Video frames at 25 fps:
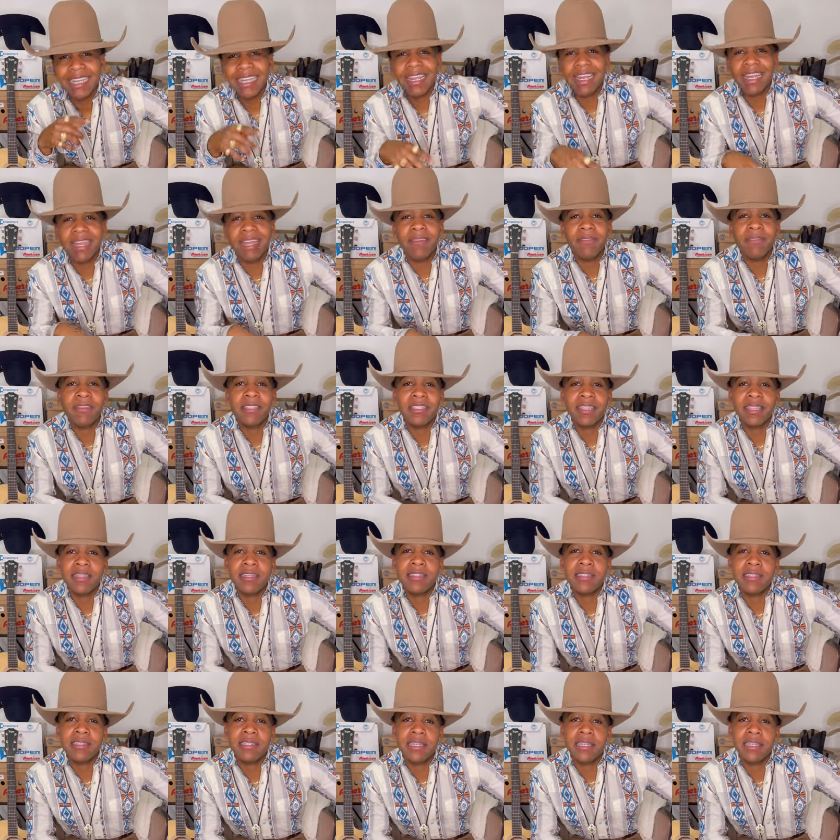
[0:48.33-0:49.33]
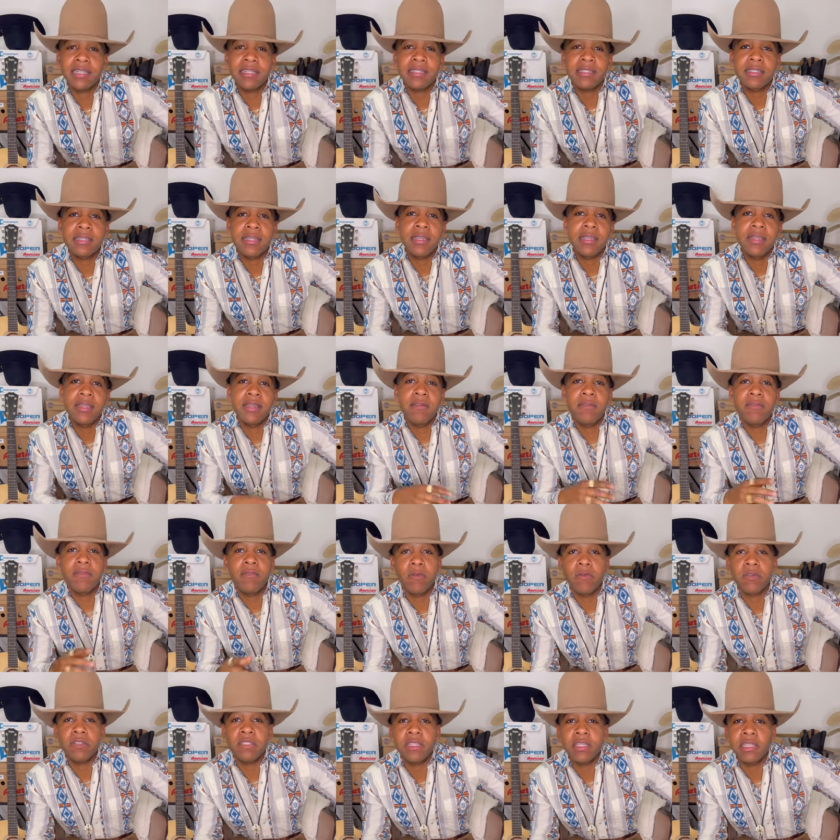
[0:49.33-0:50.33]
I have a set of 6
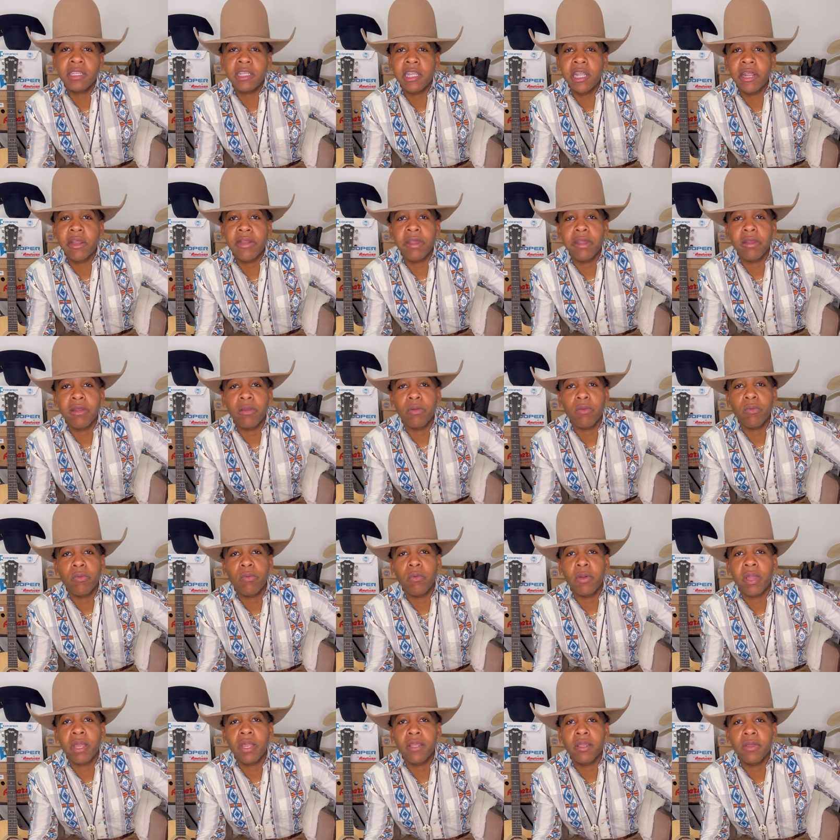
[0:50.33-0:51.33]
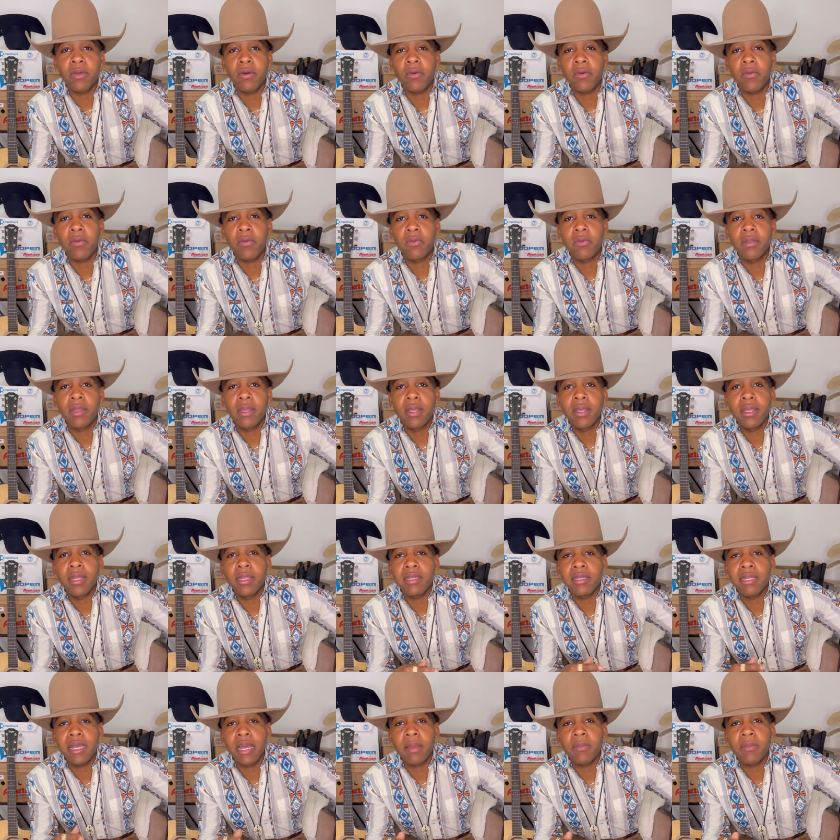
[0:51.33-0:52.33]
14 karat white gold
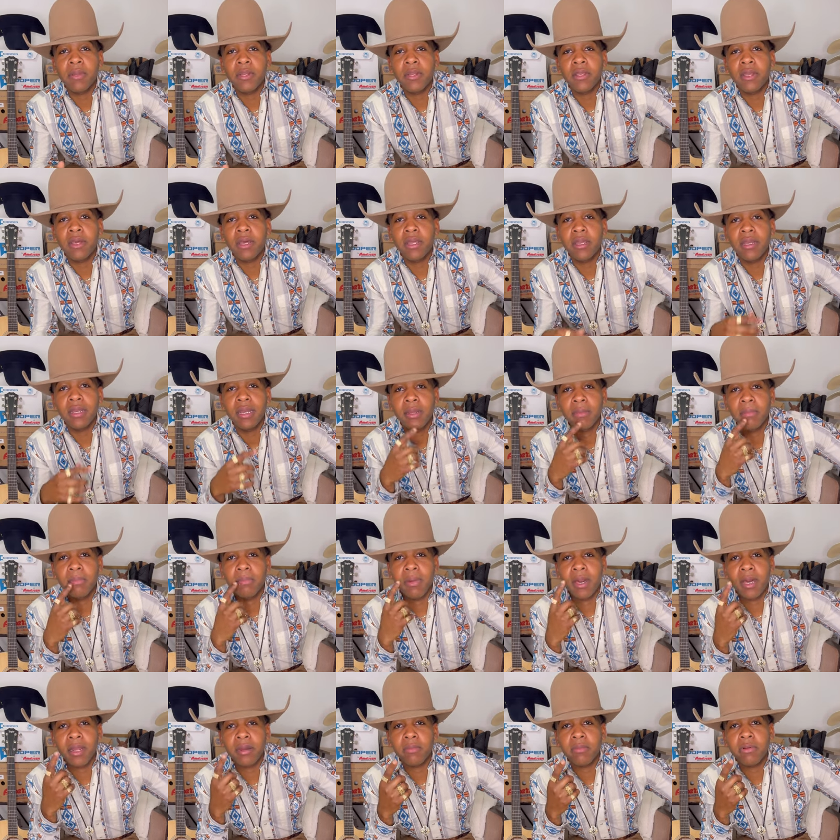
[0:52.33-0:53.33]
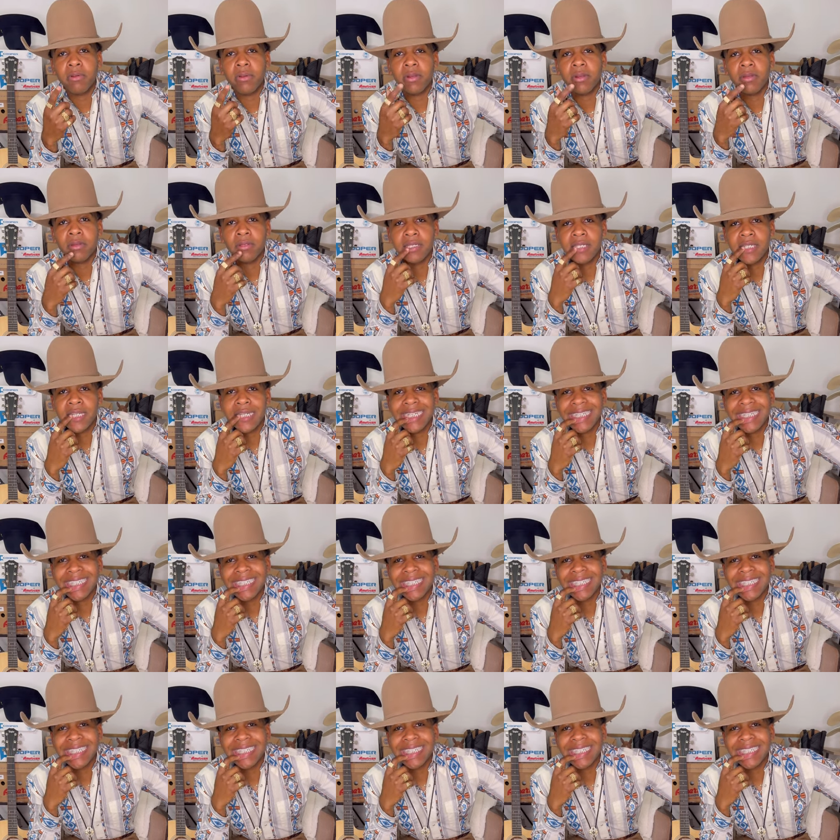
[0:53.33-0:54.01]
diamond cut bottom grills.